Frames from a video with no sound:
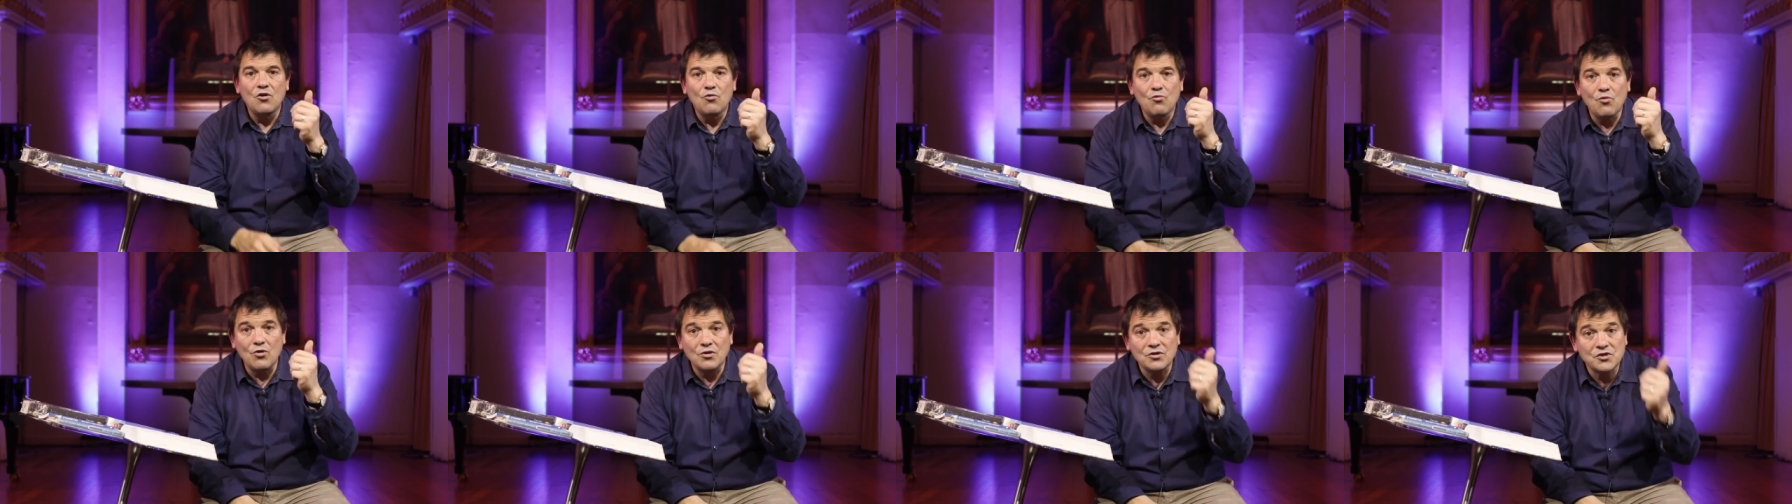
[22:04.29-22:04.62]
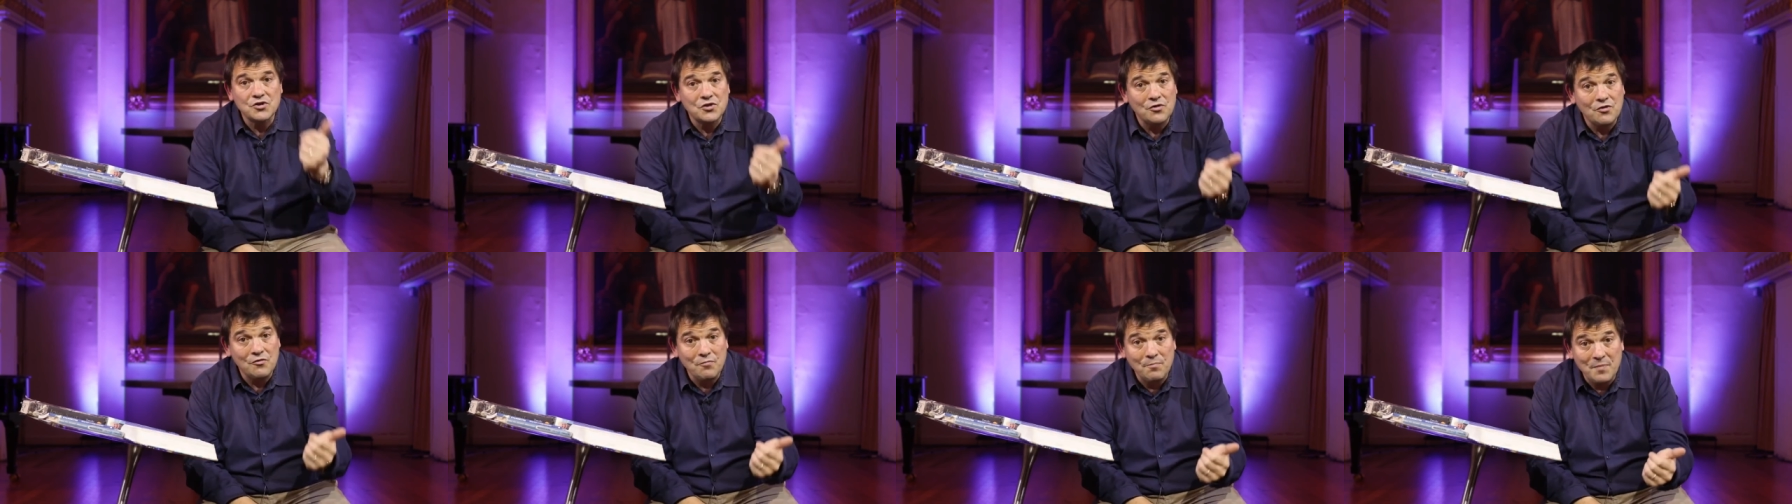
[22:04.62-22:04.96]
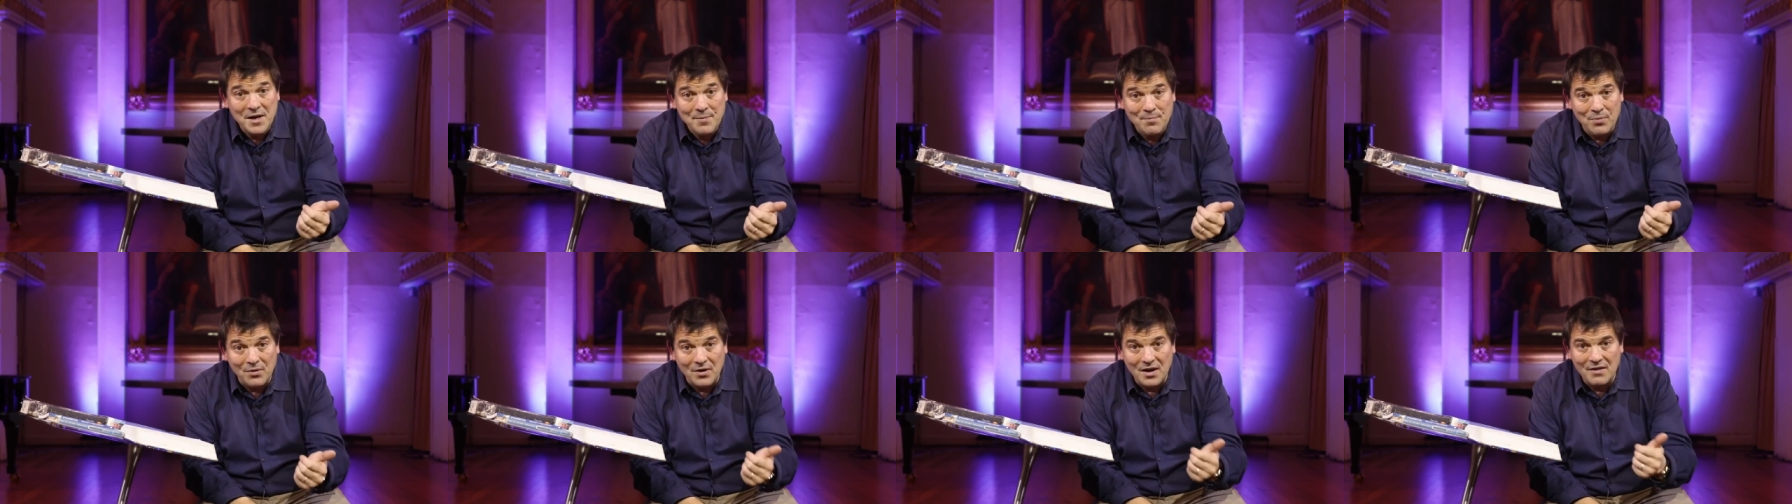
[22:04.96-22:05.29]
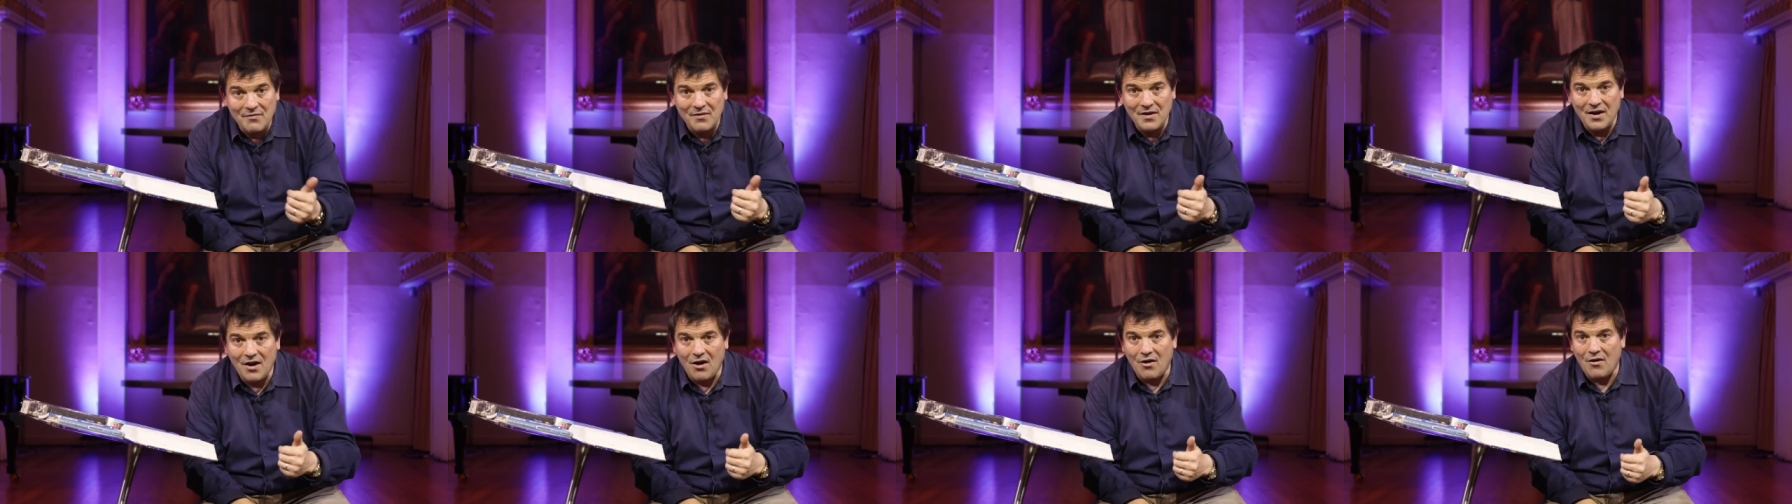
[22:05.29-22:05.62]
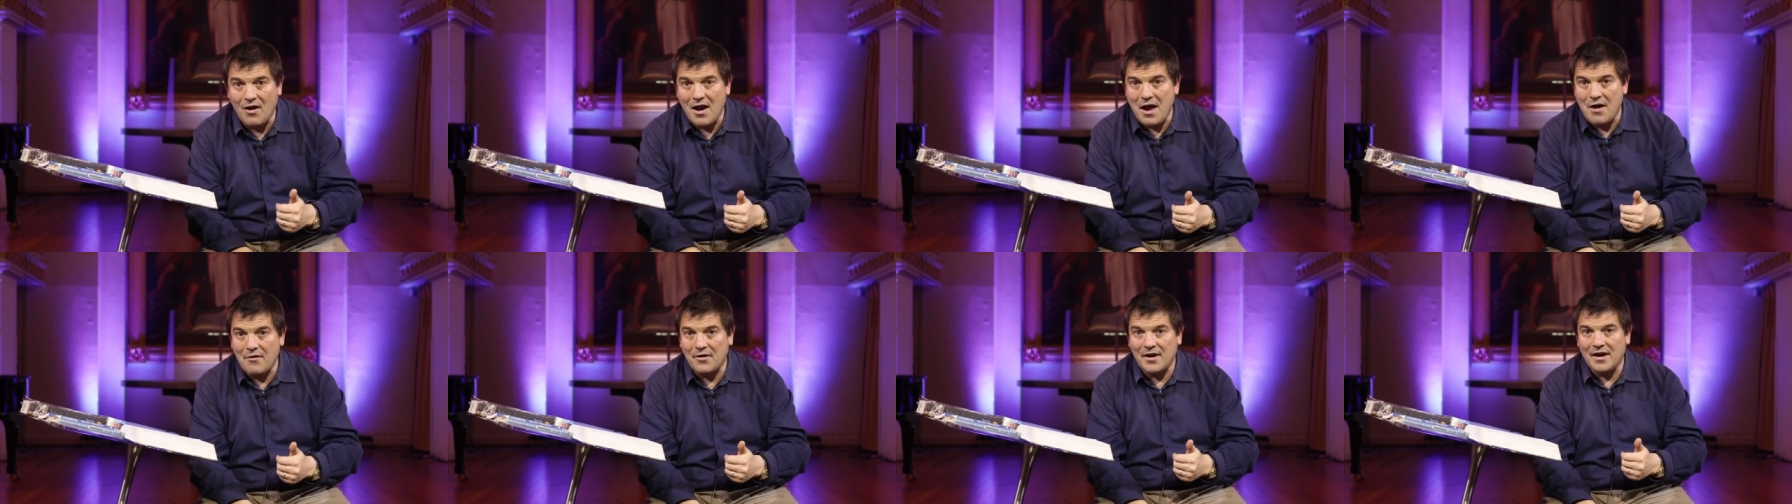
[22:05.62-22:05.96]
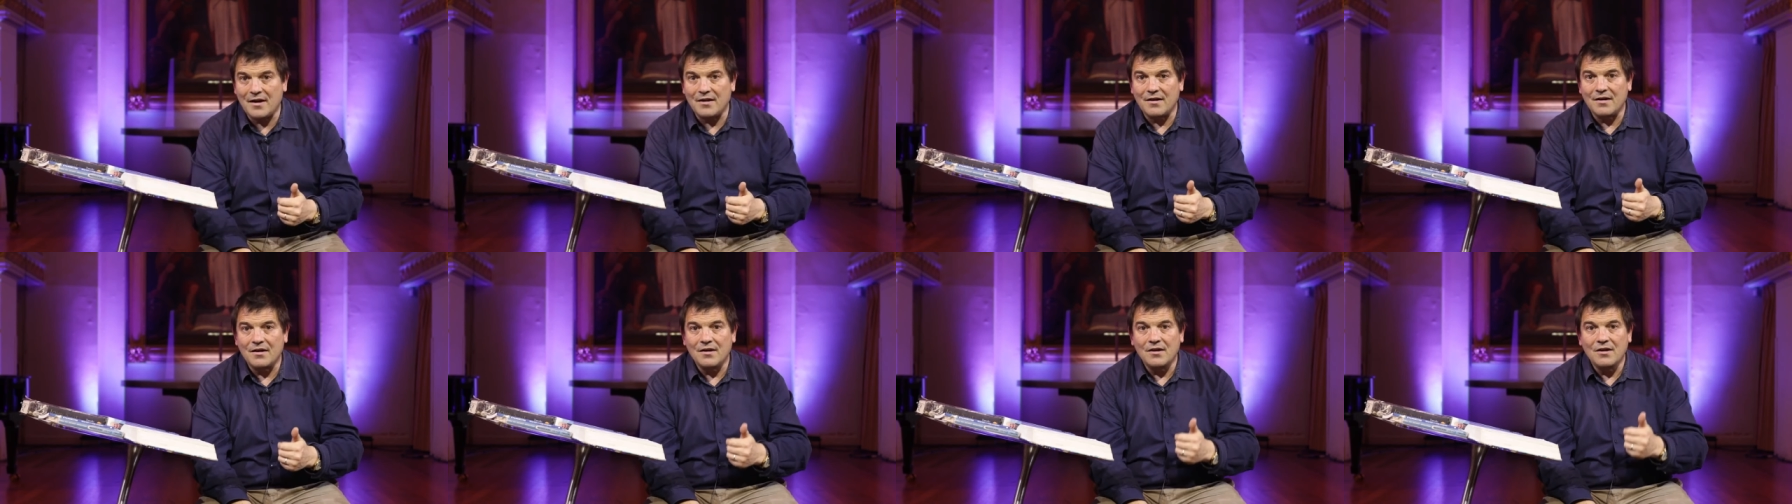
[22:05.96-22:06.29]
what sort of people live in our area?